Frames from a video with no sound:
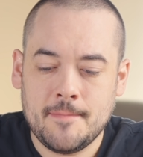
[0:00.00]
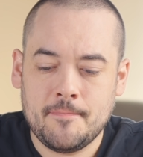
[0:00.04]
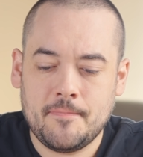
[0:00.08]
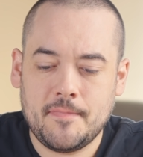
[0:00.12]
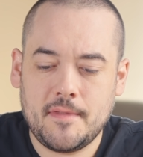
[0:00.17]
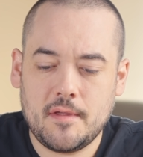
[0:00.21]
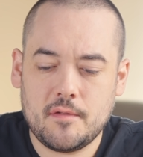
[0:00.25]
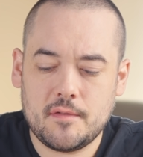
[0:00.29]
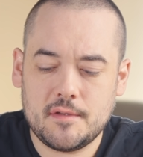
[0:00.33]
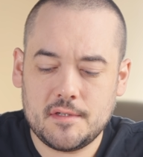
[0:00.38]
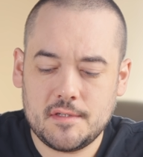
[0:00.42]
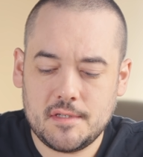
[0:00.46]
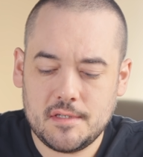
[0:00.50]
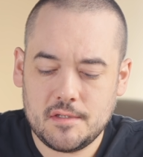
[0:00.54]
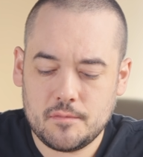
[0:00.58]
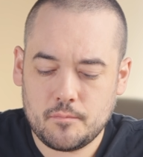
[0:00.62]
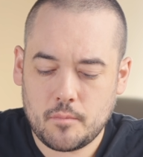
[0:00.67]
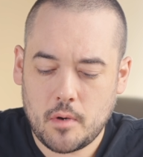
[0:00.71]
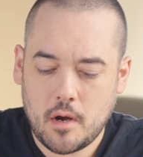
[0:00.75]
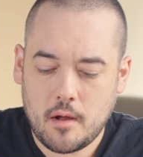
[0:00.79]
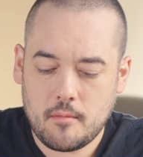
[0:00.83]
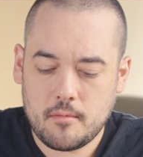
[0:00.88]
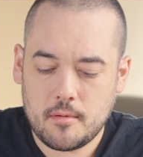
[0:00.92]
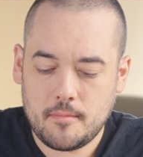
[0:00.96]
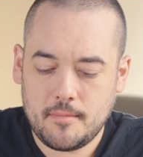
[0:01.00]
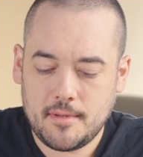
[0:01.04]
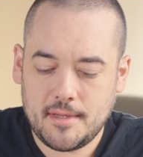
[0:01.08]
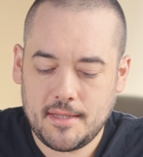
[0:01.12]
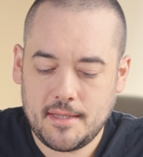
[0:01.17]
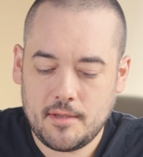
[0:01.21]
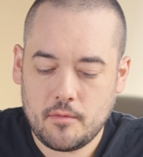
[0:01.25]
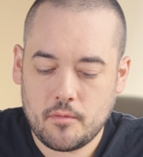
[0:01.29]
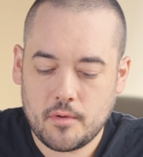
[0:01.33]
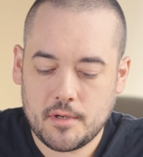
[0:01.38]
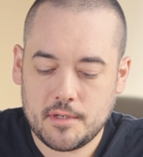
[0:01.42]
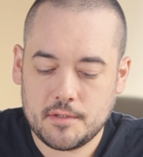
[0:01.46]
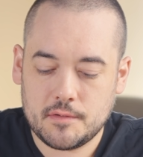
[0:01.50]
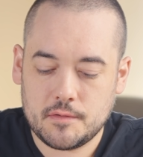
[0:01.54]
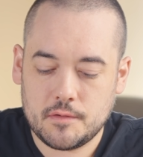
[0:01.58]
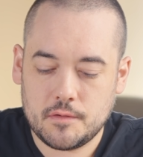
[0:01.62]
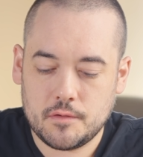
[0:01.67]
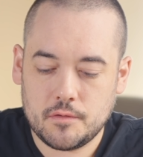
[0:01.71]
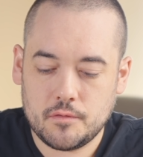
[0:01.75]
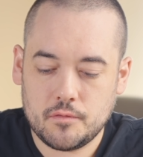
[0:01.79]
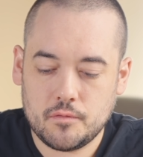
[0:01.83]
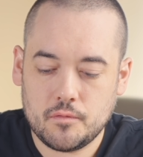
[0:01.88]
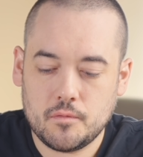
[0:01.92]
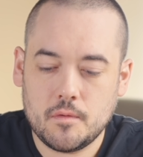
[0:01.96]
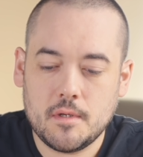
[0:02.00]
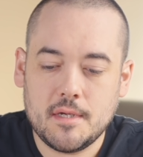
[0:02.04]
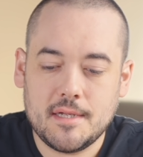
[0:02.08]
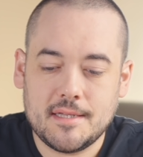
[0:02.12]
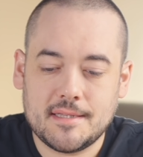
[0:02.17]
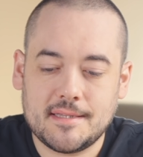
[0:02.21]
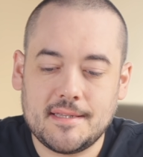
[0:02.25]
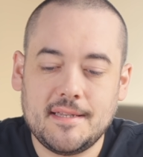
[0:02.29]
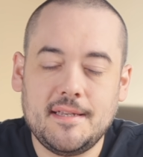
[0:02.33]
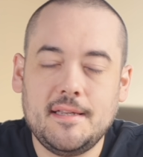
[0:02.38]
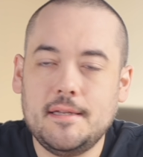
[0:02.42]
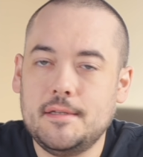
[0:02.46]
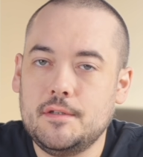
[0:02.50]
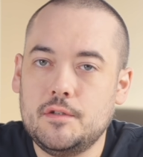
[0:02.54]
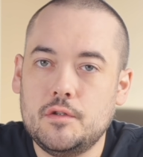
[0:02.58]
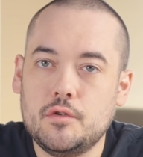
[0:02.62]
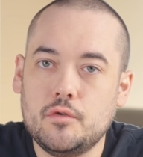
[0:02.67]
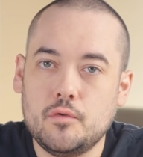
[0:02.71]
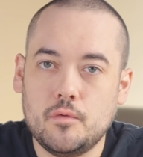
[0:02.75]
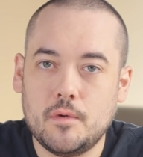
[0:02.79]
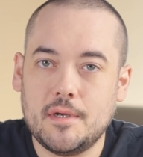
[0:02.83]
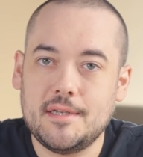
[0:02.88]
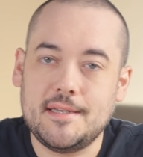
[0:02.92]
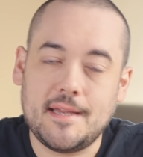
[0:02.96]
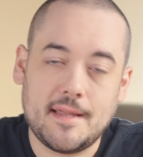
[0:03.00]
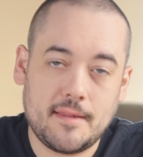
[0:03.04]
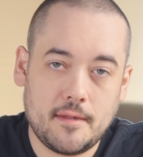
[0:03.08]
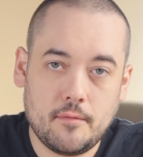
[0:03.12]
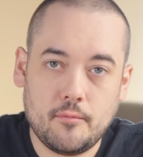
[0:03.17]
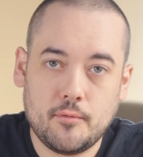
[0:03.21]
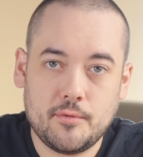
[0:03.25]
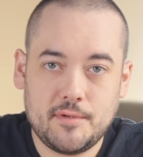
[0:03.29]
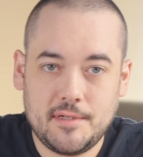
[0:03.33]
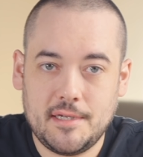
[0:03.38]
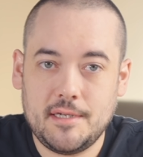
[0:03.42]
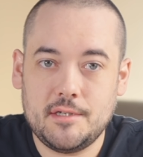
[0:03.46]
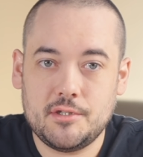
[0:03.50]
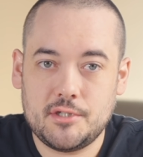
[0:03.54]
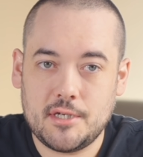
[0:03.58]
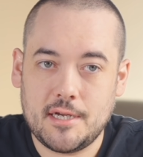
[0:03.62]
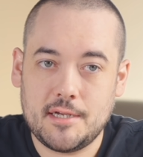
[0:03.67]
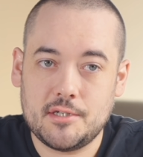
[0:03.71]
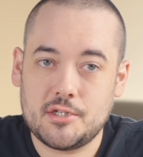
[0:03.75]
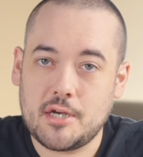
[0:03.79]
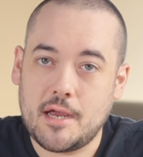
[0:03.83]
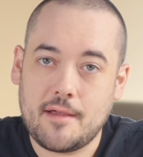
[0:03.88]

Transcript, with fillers: you know, this is probably going to lead to a daily routine change.